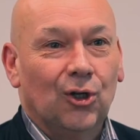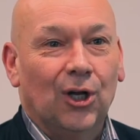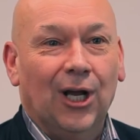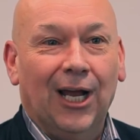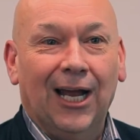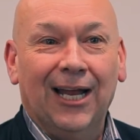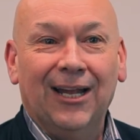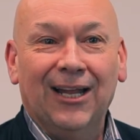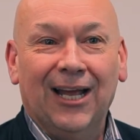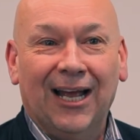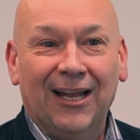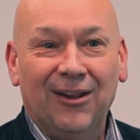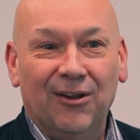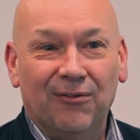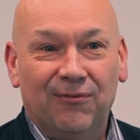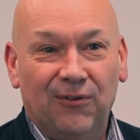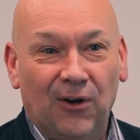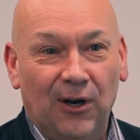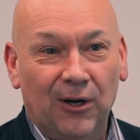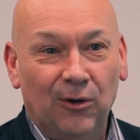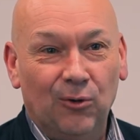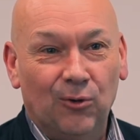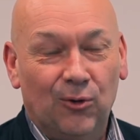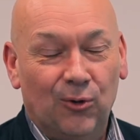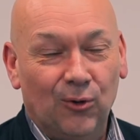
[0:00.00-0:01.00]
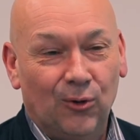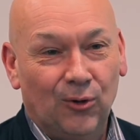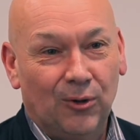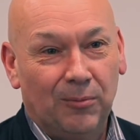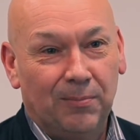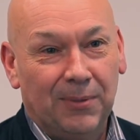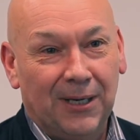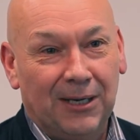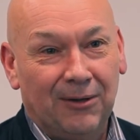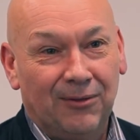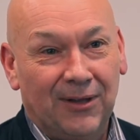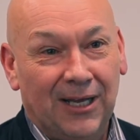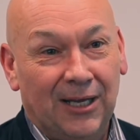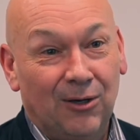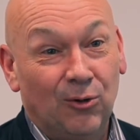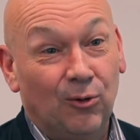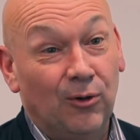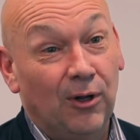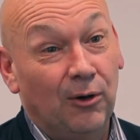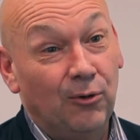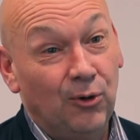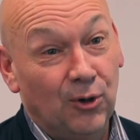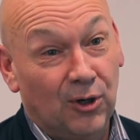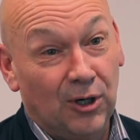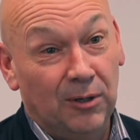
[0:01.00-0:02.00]
And the final thought about that,
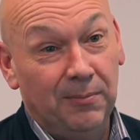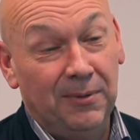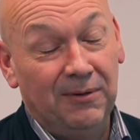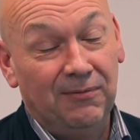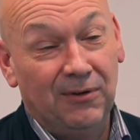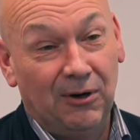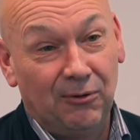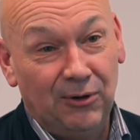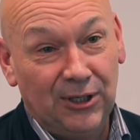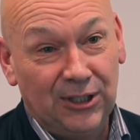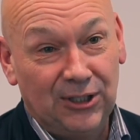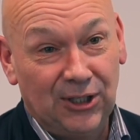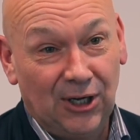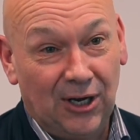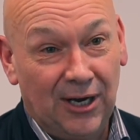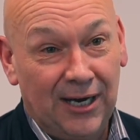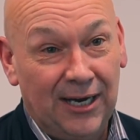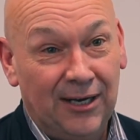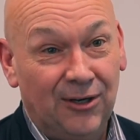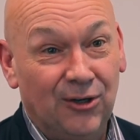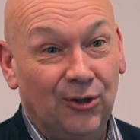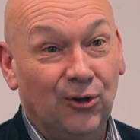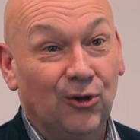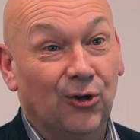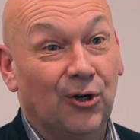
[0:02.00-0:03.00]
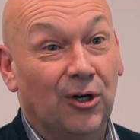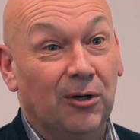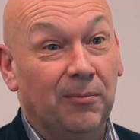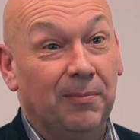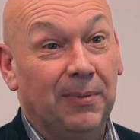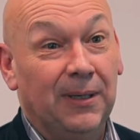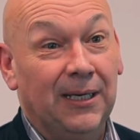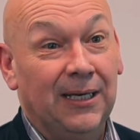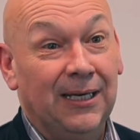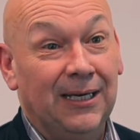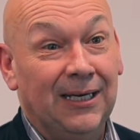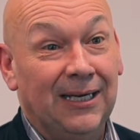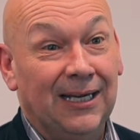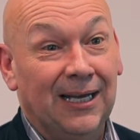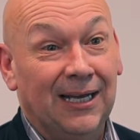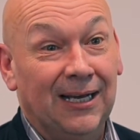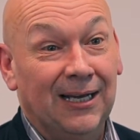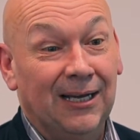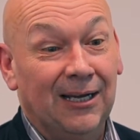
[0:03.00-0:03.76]
although you're going to be very tired and you're going to be